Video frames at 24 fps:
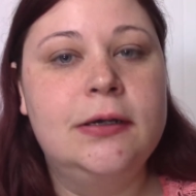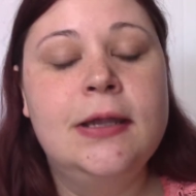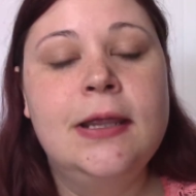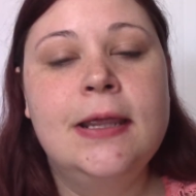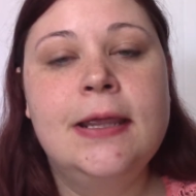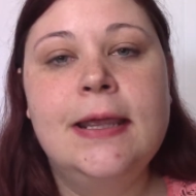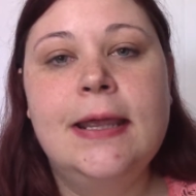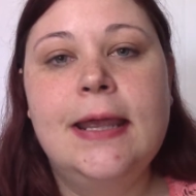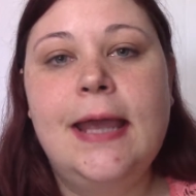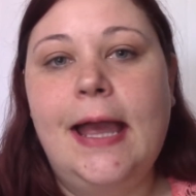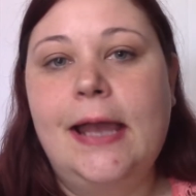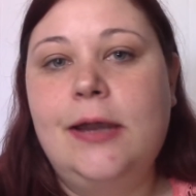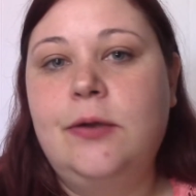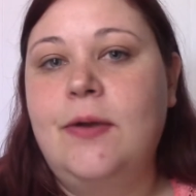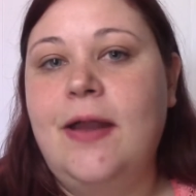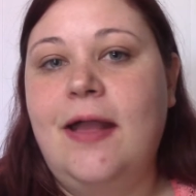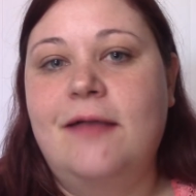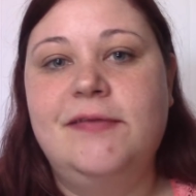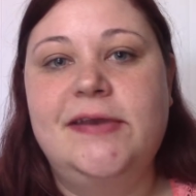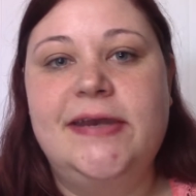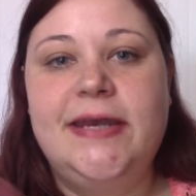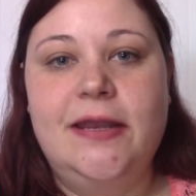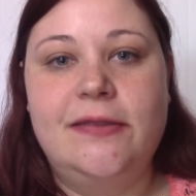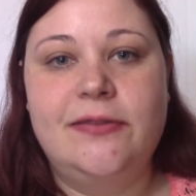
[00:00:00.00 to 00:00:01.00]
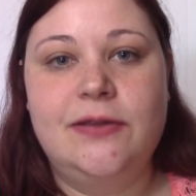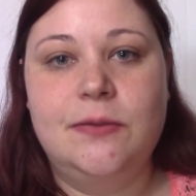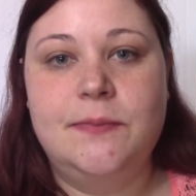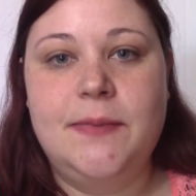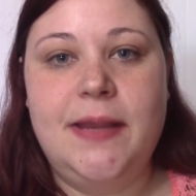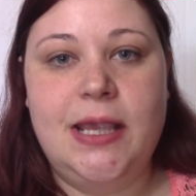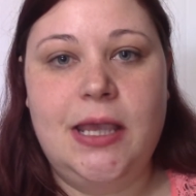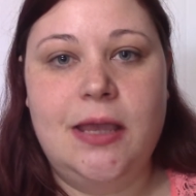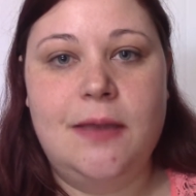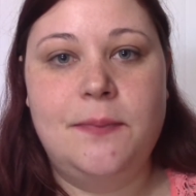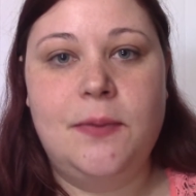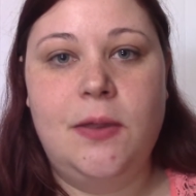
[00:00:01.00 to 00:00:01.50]
I don't have any other
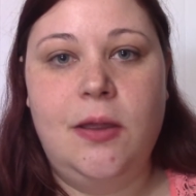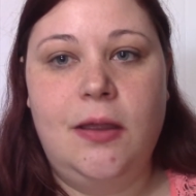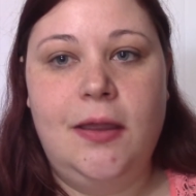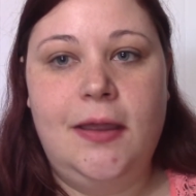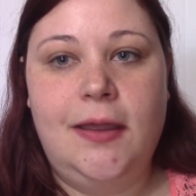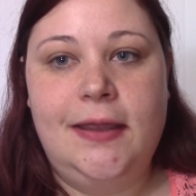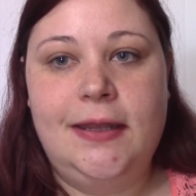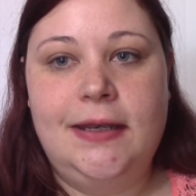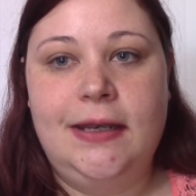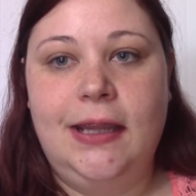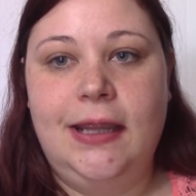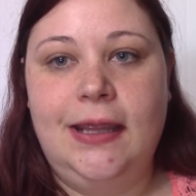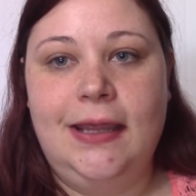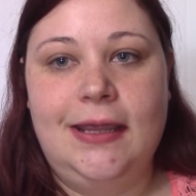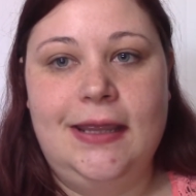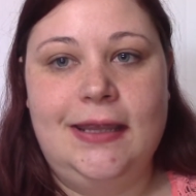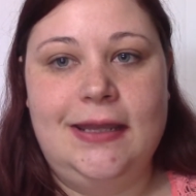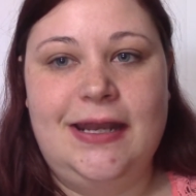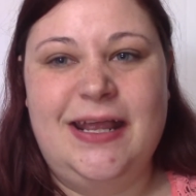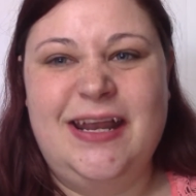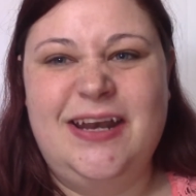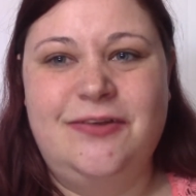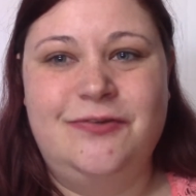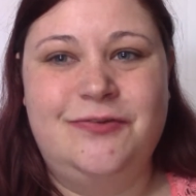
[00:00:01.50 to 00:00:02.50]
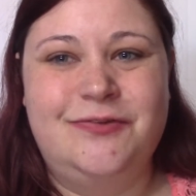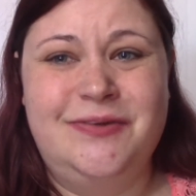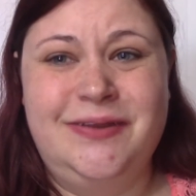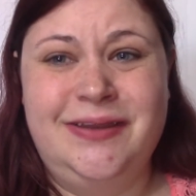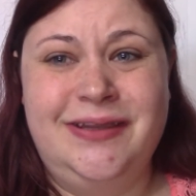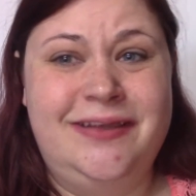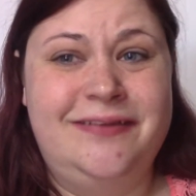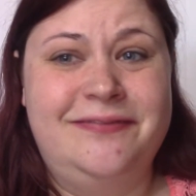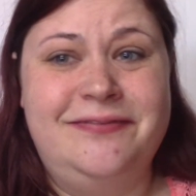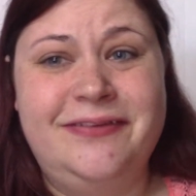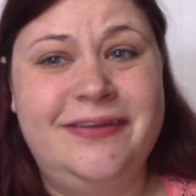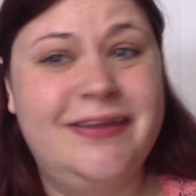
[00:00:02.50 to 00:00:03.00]
makeup on, and I don't
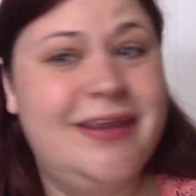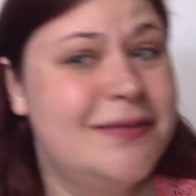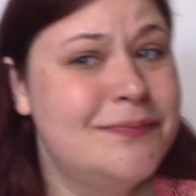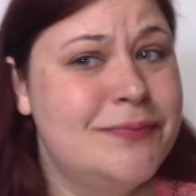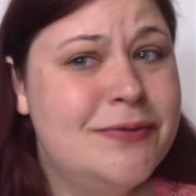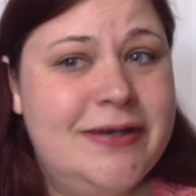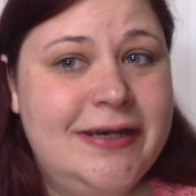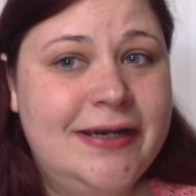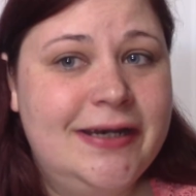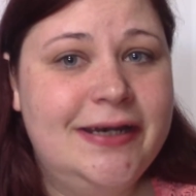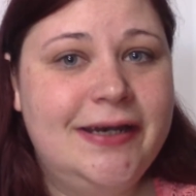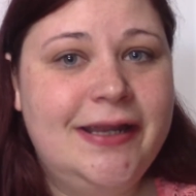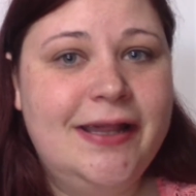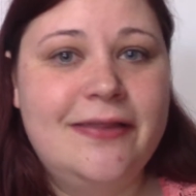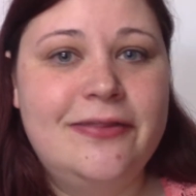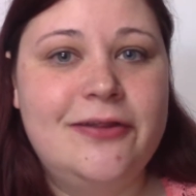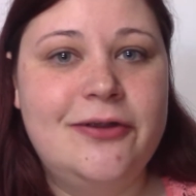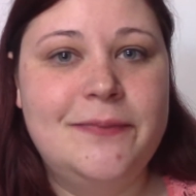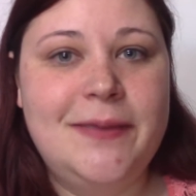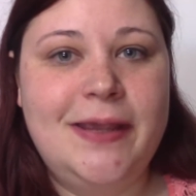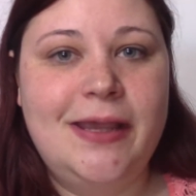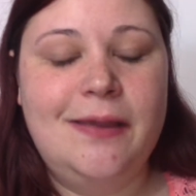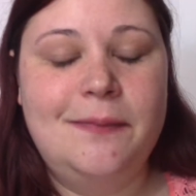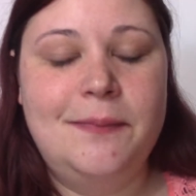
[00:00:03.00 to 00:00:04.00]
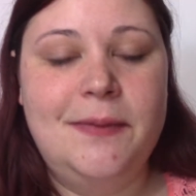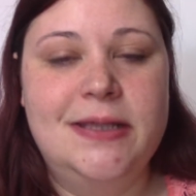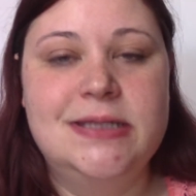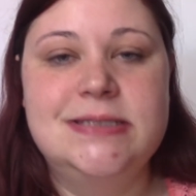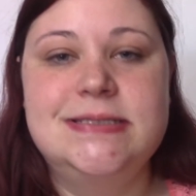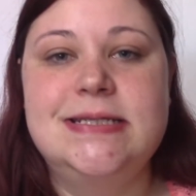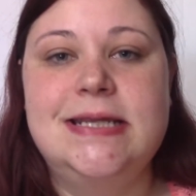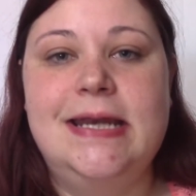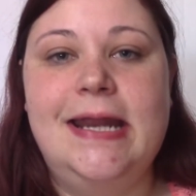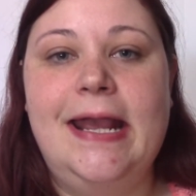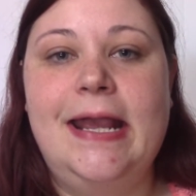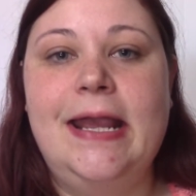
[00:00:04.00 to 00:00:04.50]
really feel like putting any other makeup on
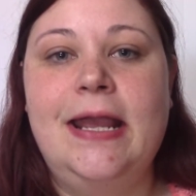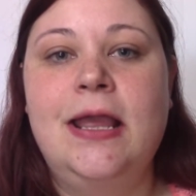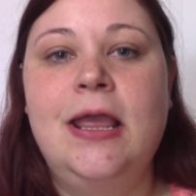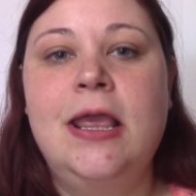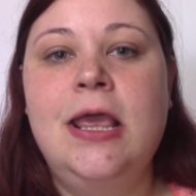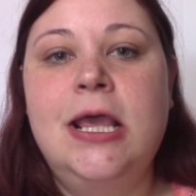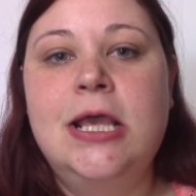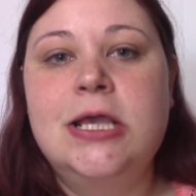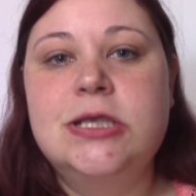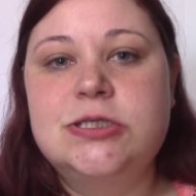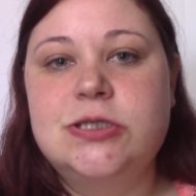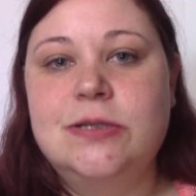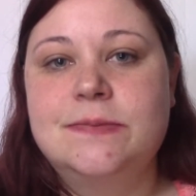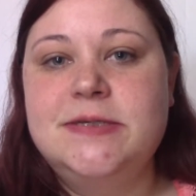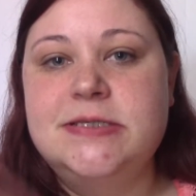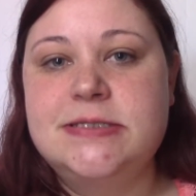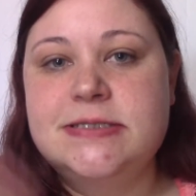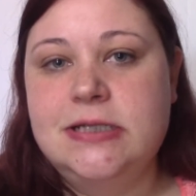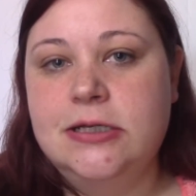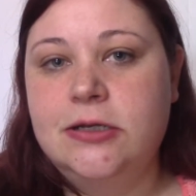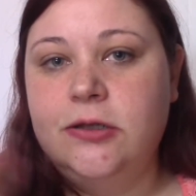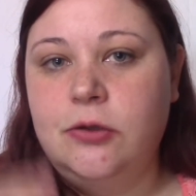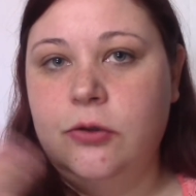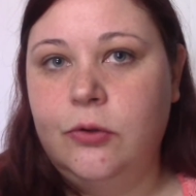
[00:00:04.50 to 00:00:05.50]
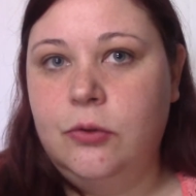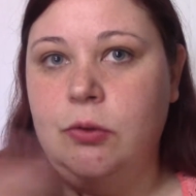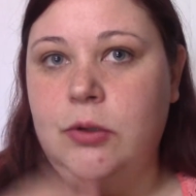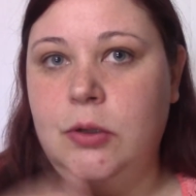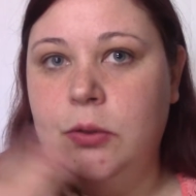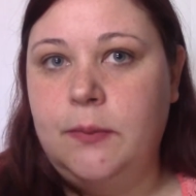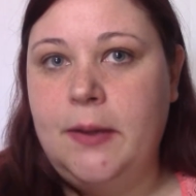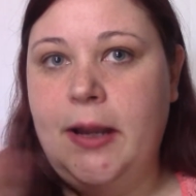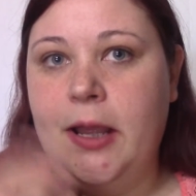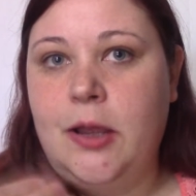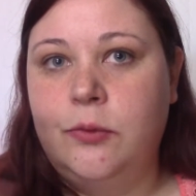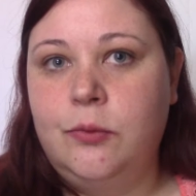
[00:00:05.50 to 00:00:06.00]
today, so I'm just gonna go
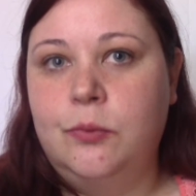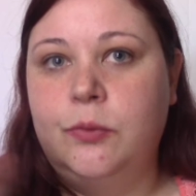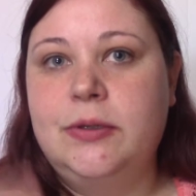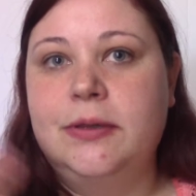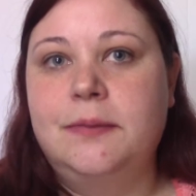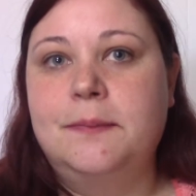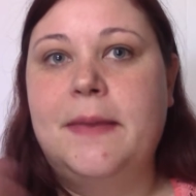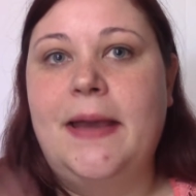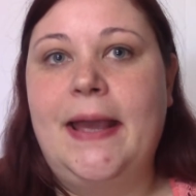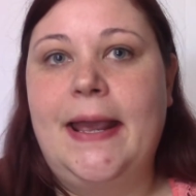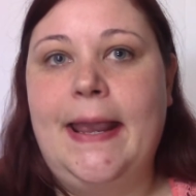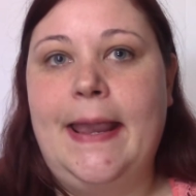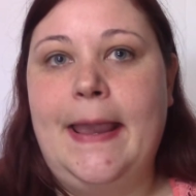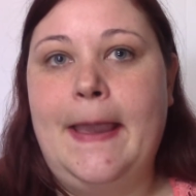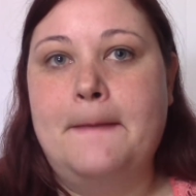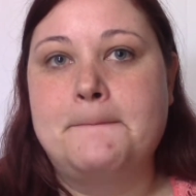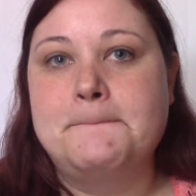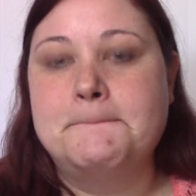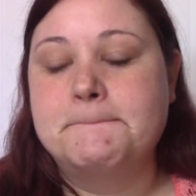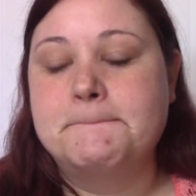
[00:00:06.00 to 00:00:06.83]
around with my